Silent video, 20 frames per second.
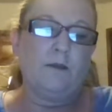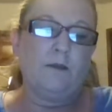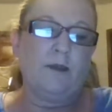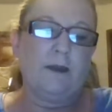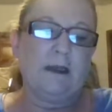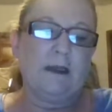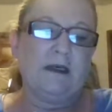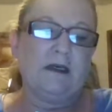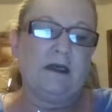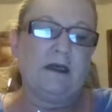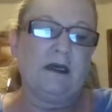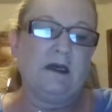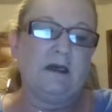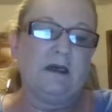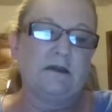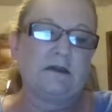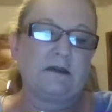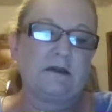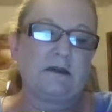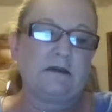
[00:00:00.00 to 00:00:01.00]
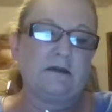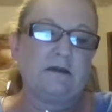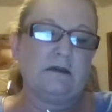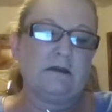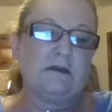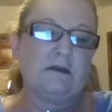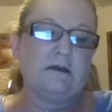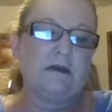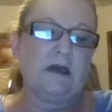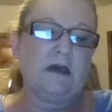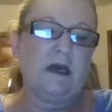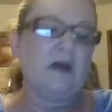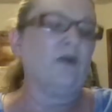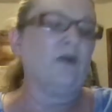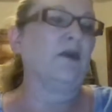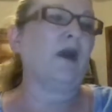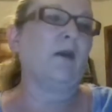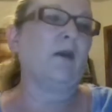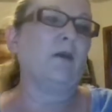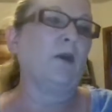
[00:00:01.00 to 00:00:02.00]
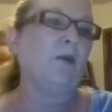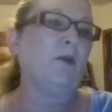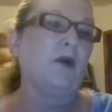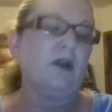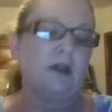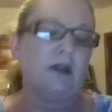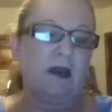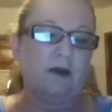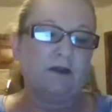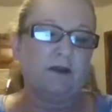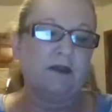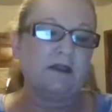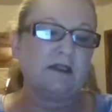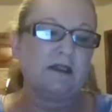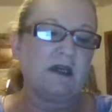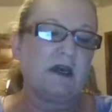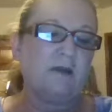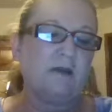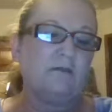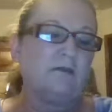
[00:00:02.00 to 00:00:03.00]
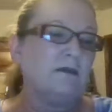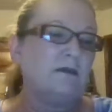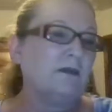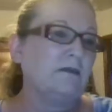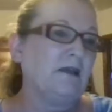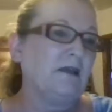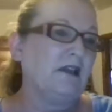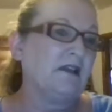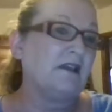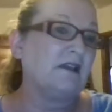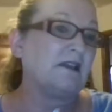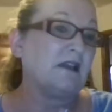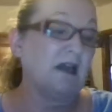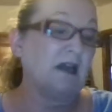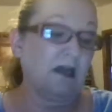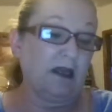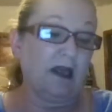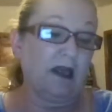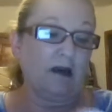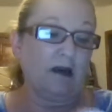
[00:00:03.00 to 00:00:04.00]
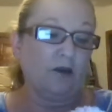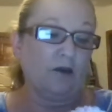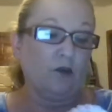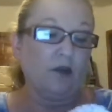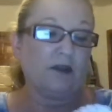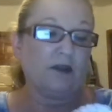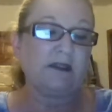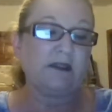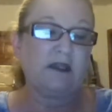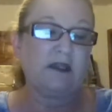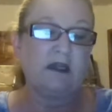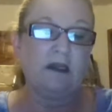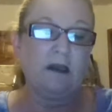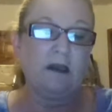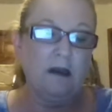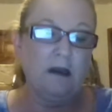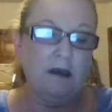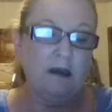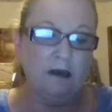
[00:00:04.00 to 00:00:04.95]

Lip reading: but I don't think I'm going to pull it out this time, at least not yet. We'll see,